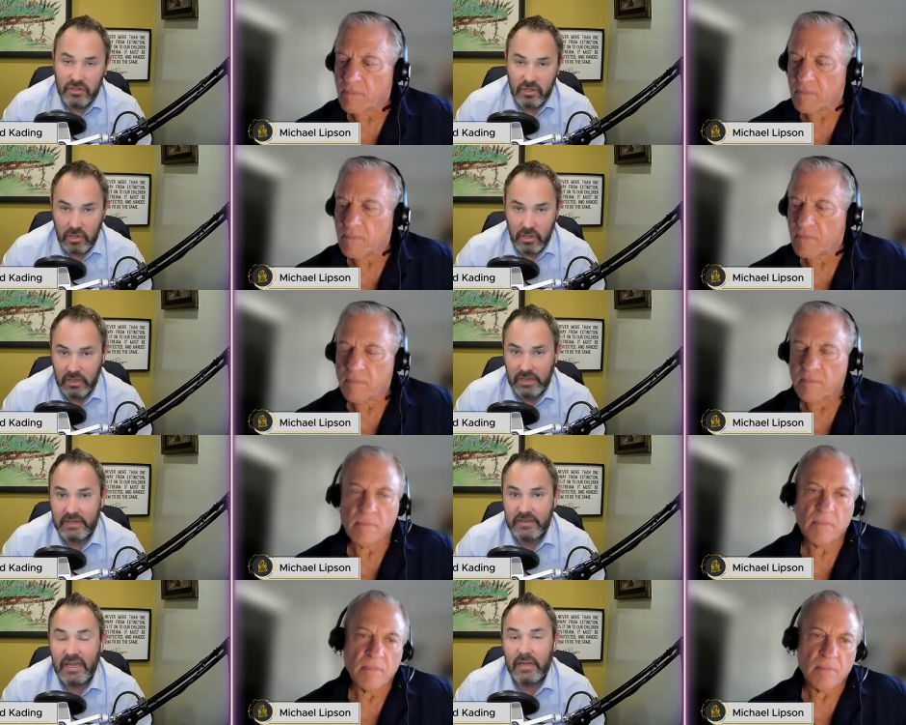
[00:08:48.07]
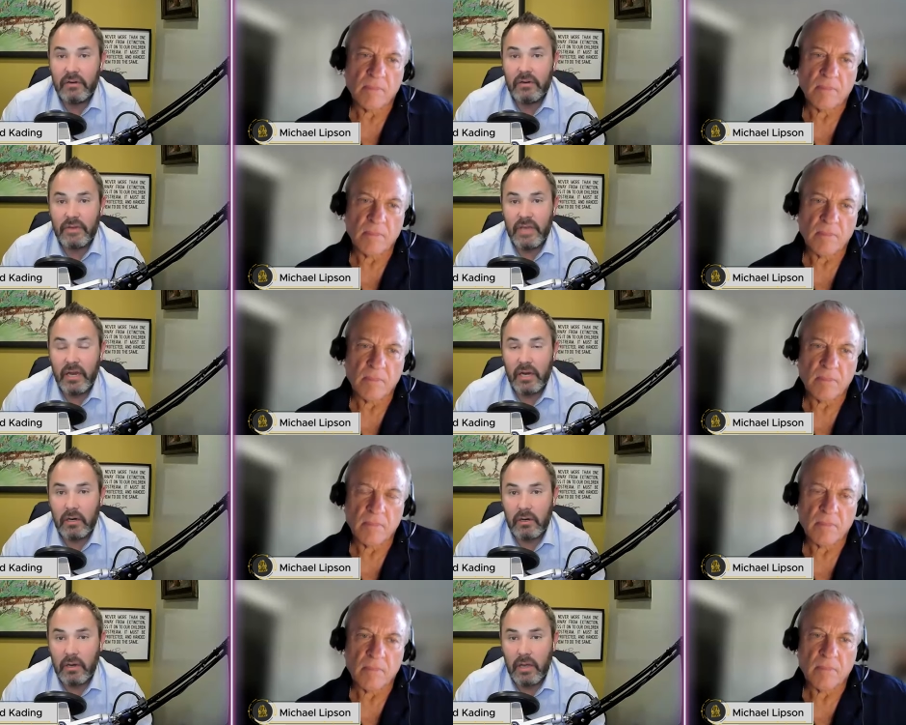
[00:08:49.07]
Speaker 1: are calling it standard of
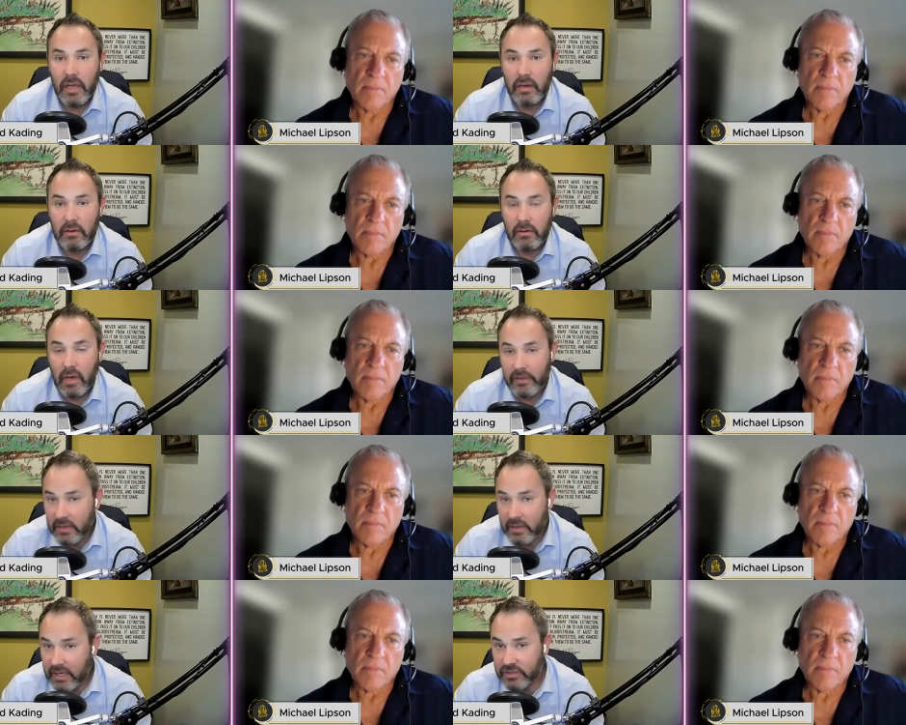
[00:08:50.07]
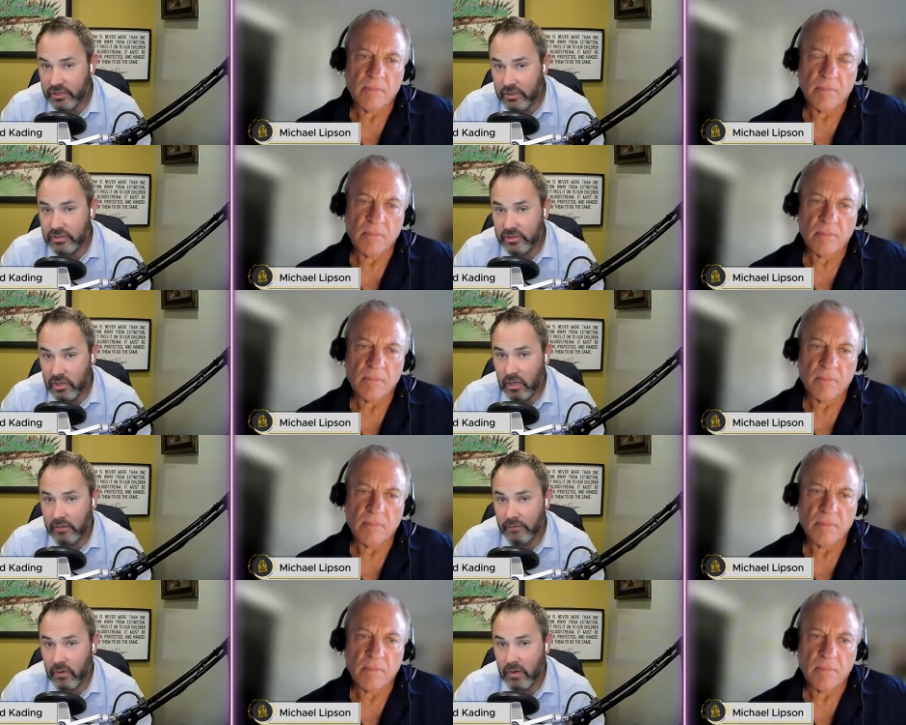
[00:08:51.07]
care and i think that's a good start
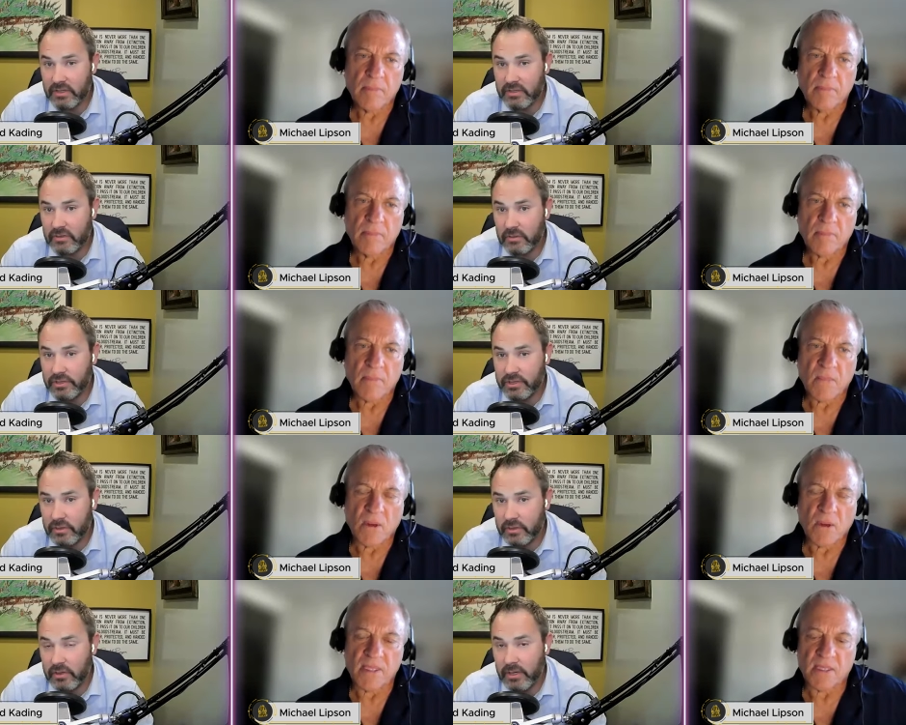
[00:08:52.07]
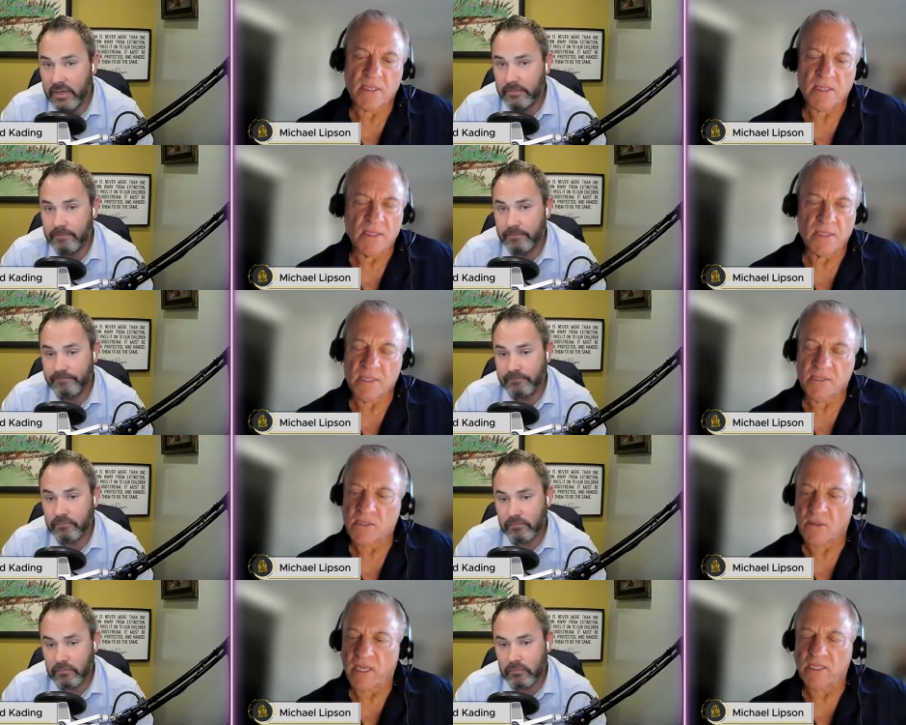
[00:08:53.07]
for us do you agree
Speaker 2: it's a
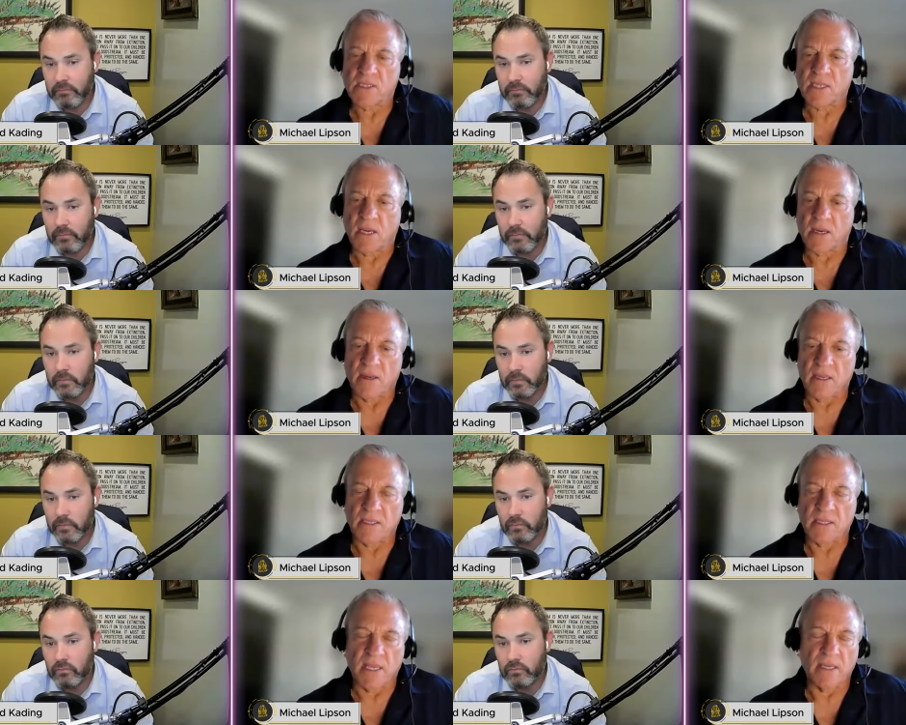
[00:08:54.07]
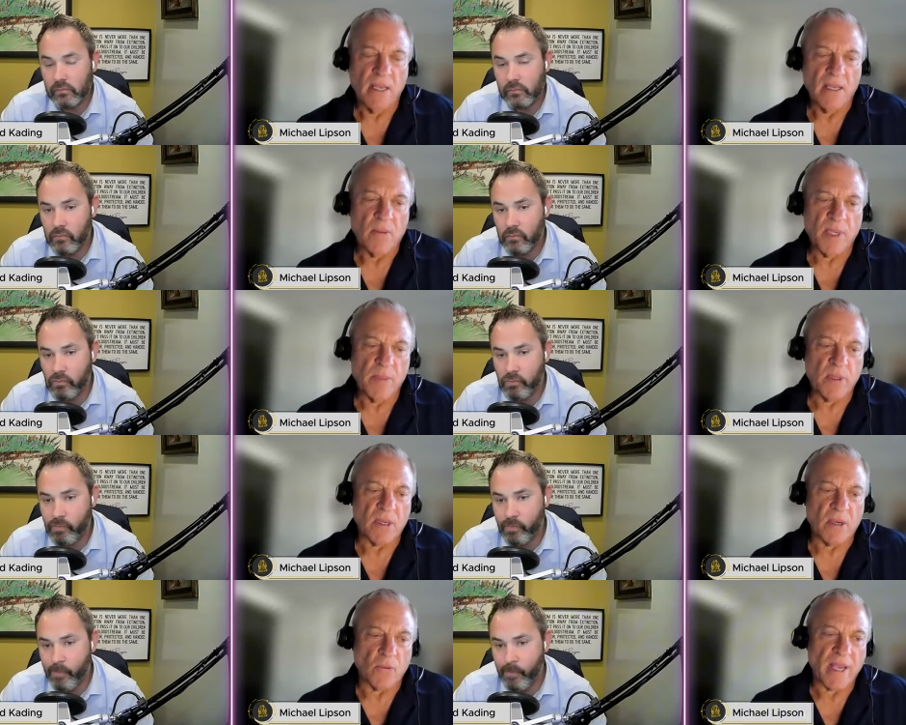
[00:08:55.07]
great start that people
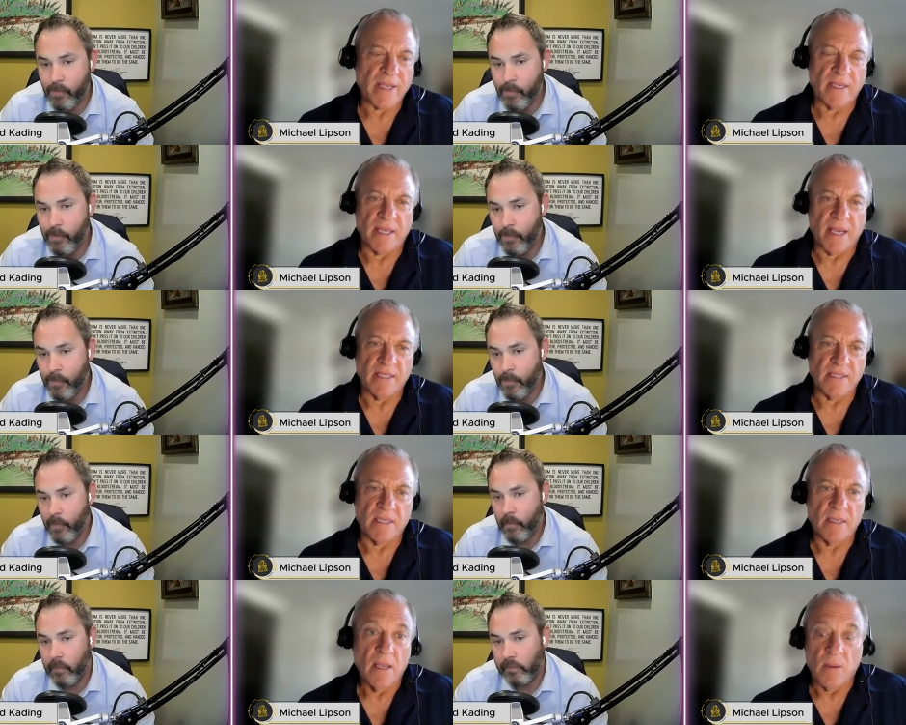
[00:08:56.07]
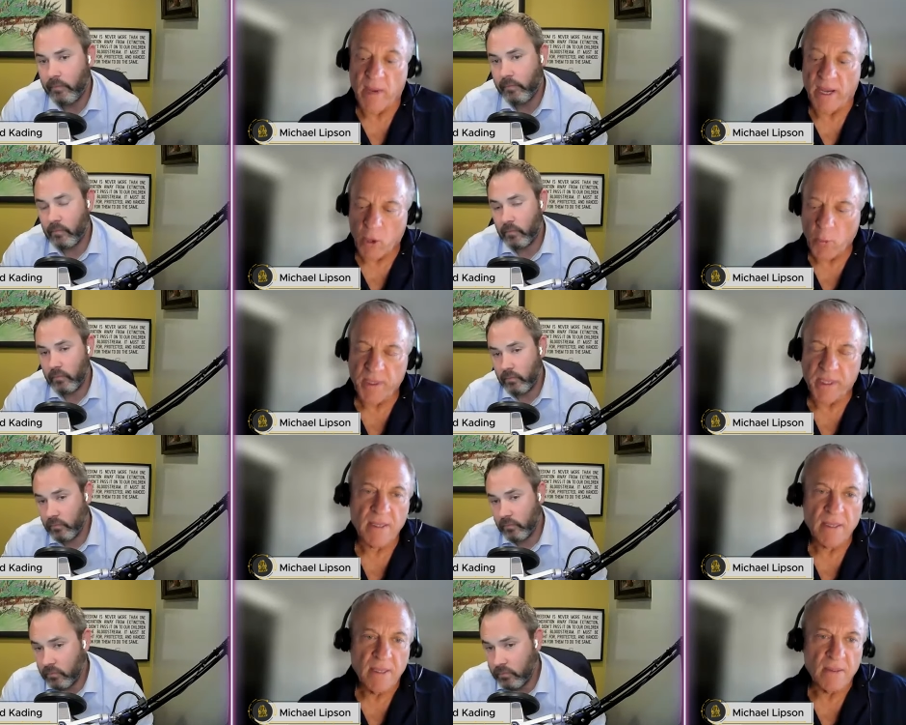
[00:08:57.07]
are recognizing myopia
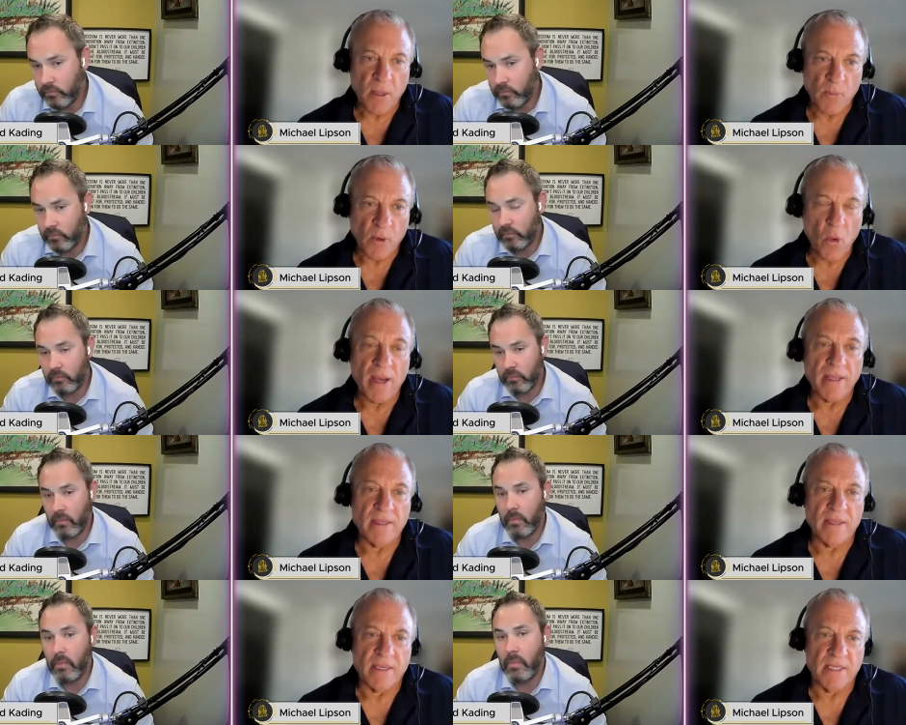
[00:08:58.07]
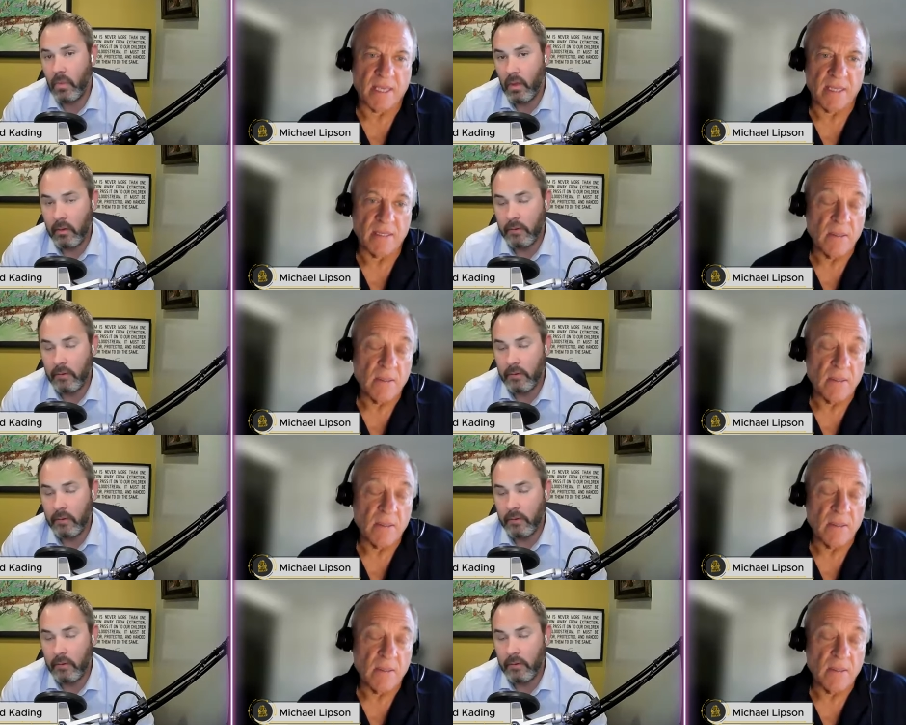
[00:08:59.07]
number one is a